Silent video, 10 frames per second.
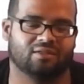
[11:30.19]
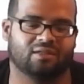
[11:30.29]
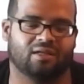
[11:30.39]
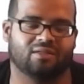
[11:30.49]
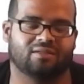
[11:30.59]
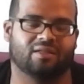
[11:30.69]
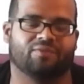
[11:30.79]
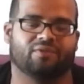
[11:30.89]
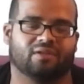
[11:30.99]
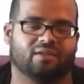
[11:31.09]
I
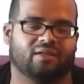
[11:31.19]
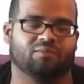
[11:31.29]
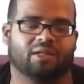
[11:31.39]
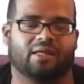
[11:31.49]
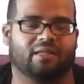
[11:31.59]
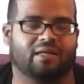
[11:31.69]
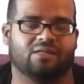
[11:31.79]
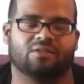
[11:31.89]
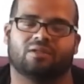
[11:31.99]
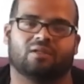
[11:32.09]
definitely am glad that I
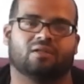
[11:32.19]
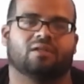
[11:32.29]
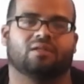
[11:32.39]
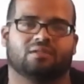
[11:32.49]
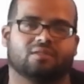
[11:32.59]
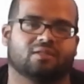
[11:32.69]
started early.